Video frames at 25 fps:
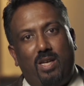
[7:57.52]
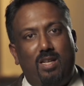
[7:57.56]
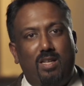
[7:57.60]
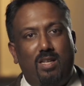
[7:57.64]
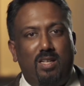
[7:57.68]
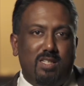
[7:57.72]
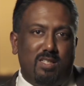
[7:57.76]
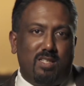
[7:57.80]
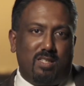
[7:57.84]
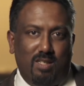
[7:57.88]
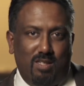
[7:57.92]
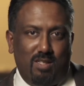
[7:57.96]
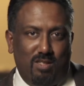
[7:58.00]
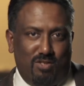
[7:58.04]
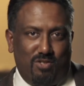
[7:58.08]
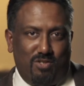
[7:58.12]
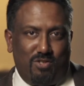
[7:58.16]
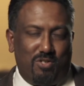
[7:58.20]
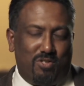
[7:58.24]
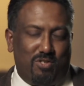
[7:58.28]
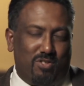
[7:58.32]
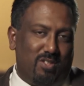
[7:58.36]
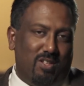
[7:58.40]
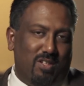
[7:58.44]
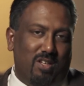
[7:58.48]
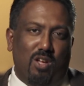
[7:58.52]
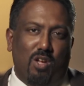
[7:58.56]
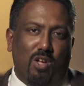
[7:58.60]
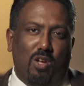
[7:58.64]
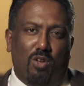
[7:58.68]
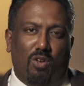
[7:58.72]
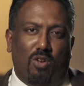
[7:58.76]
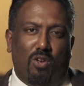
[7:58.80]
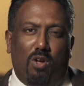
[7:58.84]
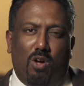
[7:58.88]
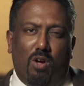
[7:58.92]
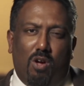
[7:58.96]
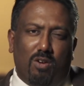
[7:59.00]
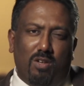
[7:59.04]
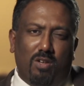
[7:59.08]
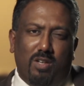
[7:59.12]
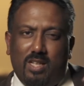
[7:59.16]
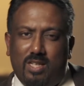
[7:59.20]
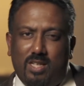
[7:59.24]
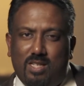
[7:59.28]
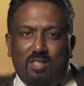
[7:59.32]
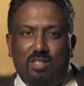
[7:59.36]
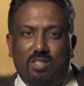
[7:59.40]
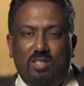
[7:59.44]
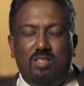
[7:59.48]
at a distance, just long
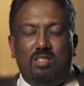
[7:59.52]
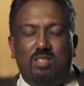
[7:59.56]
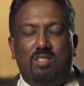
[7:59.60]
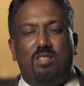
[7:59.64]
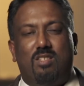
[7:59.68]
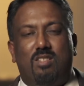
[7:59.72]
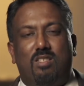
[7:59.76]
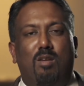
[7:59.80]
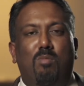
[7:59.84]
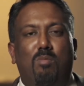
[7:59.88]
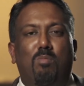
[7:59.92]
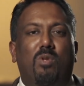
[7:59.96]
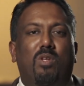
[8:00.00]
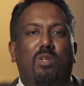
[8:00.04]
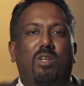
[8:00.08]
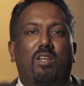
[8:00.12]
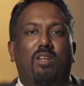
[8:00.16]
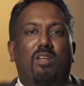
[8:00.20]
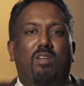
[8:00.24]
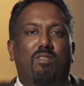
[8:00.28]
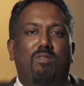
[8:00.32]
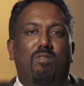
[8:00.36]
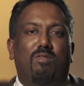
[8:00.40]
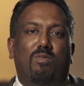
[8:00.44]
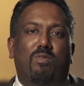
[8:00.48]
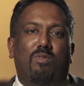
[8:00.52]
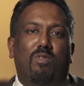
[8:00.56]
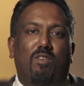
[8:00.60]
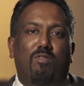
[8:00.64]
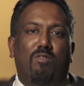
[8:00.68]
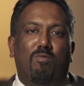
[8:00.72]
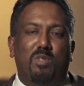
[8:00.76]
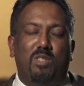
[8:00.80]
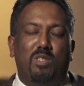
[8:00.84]
distance assembly of, of